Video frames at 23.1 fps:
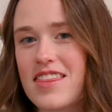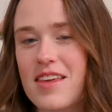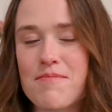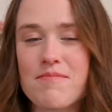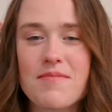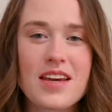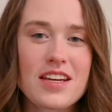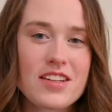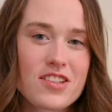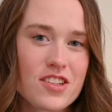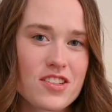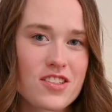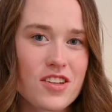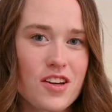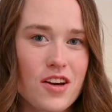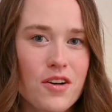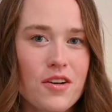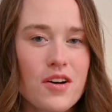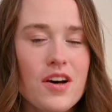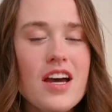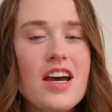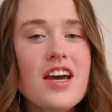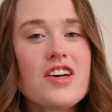then make sure to
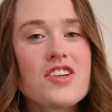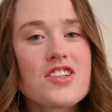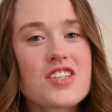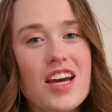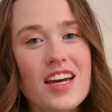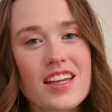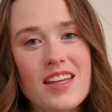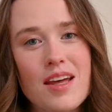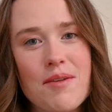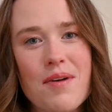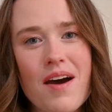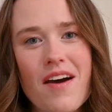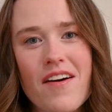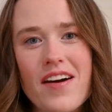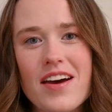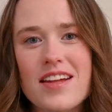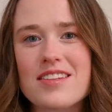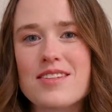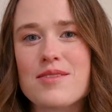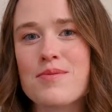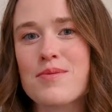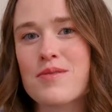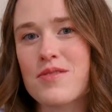go check them out
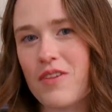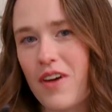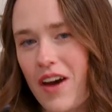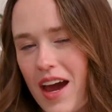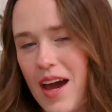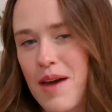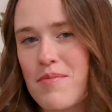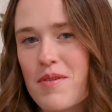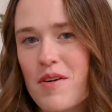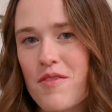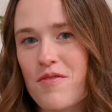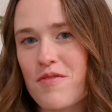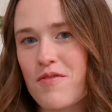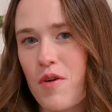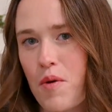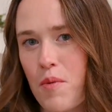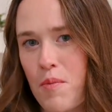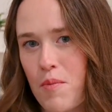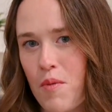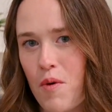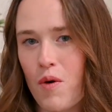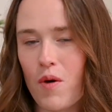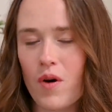and subscribe for
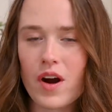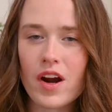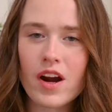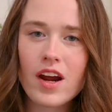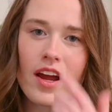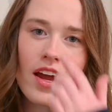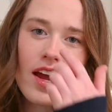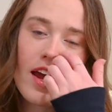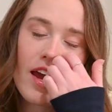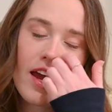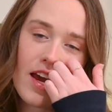more.